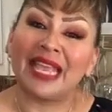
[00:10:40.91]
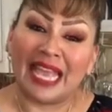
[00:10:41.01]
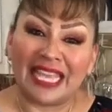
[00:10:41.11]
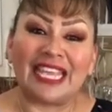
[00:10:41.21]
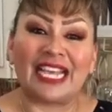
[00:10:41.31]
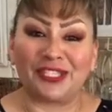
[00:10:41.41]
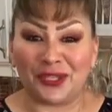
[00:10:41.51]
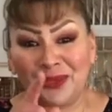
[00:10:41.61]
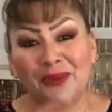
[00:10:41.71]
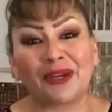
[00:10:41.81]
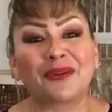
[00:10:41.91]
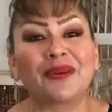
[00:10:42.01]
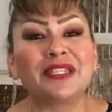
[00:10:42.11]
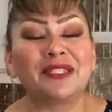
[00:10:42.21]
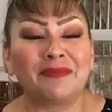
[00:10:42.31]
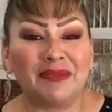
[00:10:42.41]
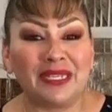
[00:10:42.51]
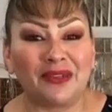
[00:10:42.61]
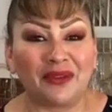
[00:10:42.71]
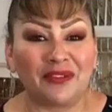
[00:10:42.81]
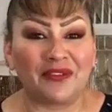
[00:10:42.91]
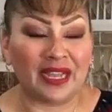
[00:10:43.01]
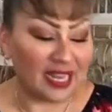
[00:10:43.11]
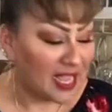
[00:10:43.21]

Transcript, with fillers: yes, you are going to be notified.